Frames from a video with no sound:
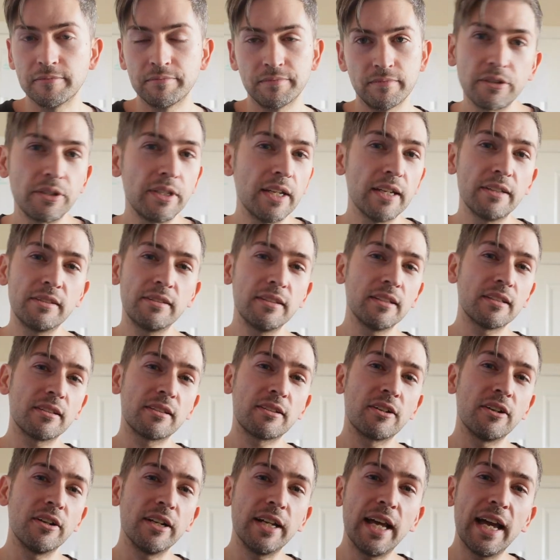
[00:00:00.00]
So yes, it's
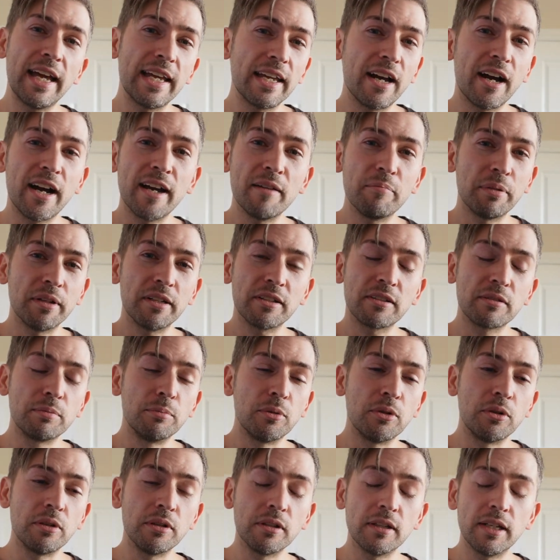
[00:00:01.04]
got AI, but it's
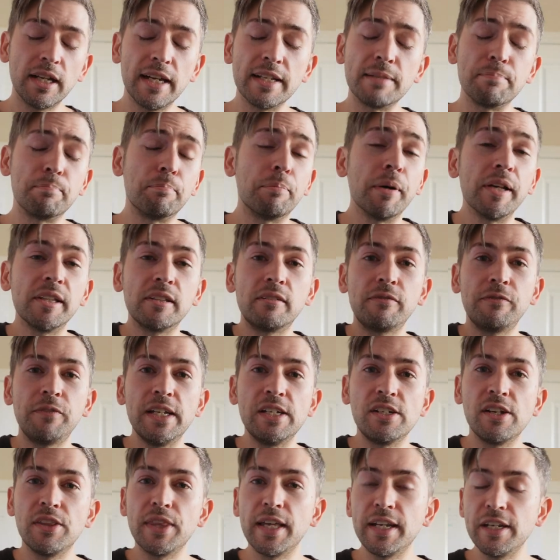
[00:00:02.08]
more a buzz
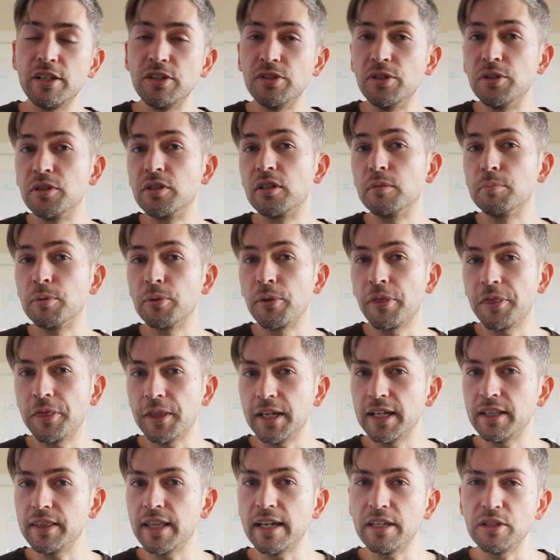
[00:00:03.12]
feature than a usable
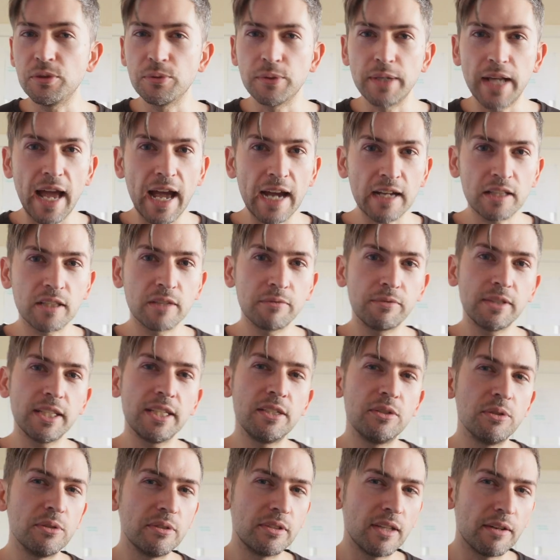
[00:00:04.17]
thing that you would actively
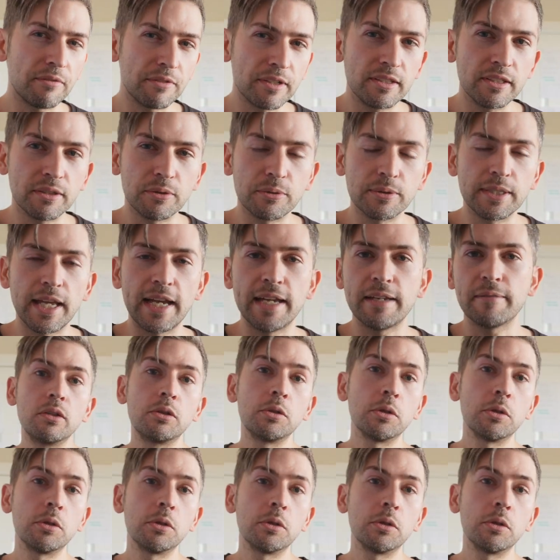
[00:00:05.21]
use every single day.